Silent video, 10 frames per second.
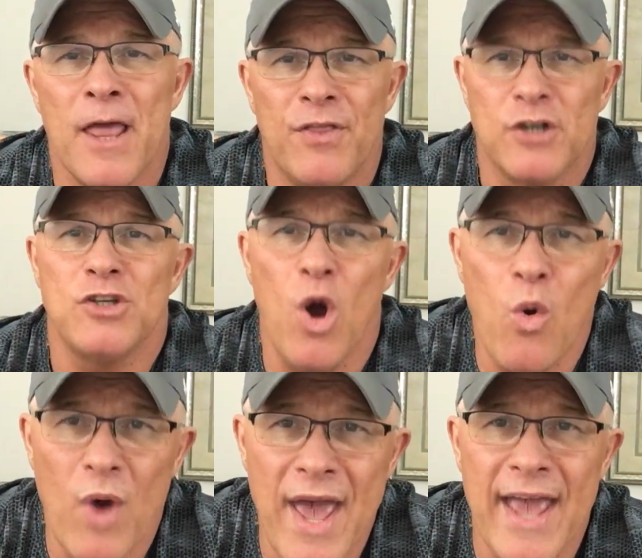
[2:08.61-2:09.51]
There's no
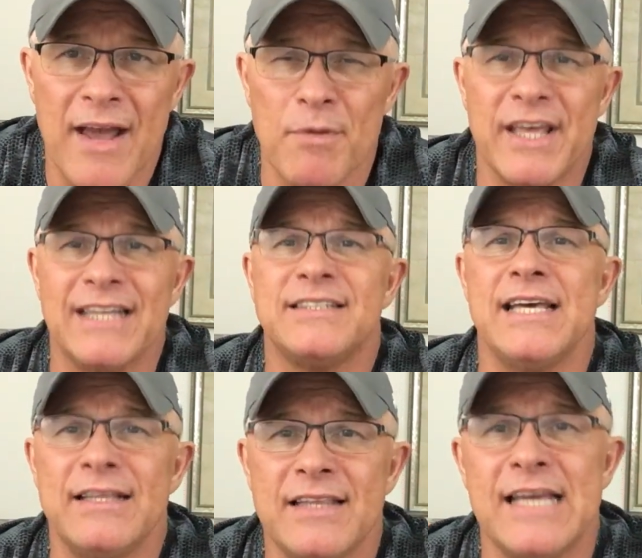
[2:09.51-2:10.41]
way I'm going to get
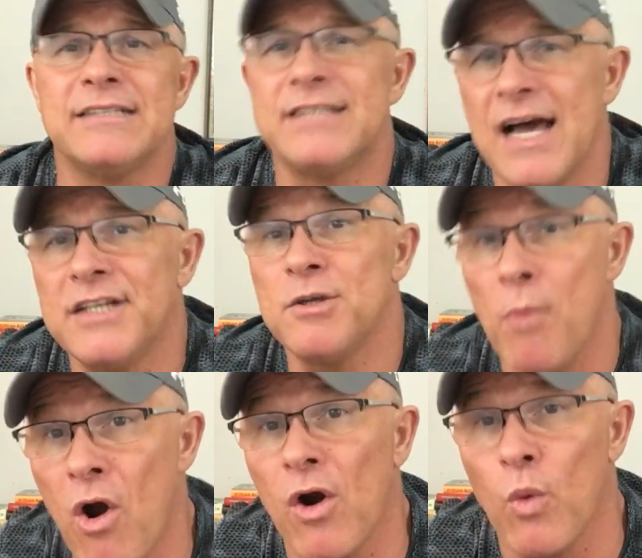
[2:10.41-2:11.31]
10 things done
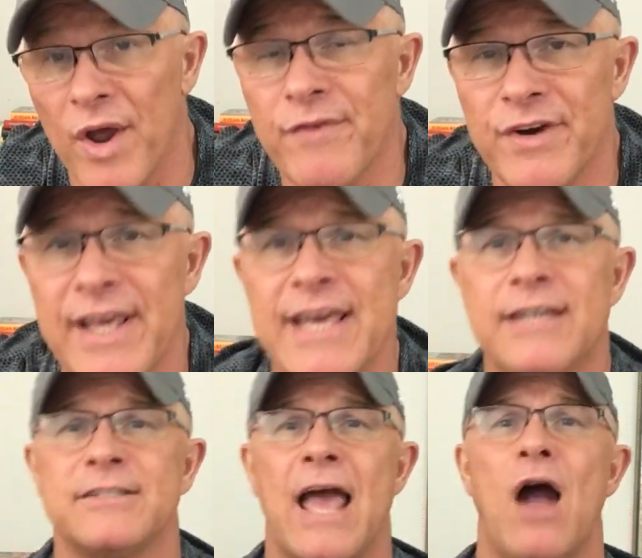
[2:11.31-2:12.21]
tomorrow. Whatever it
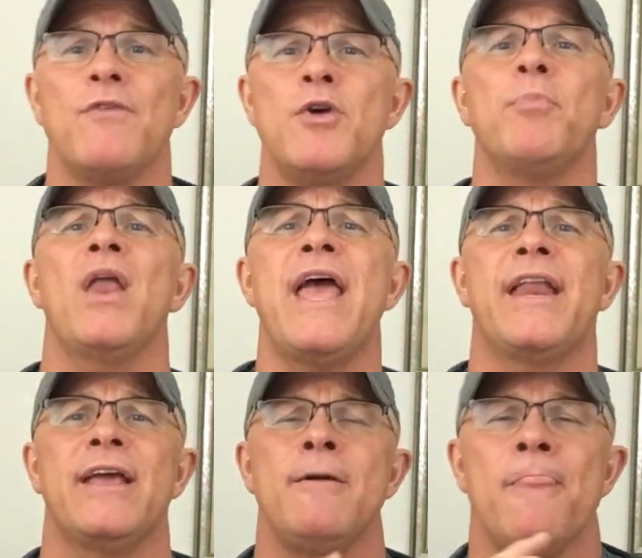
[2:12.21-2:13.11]
is, however you're
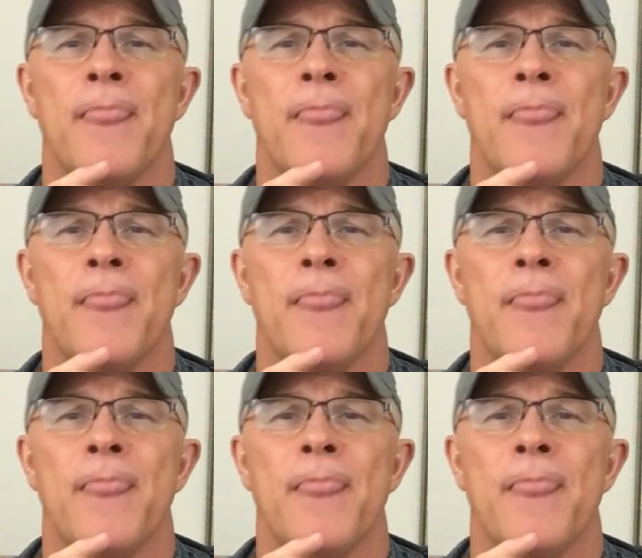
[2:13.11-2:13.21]
planning.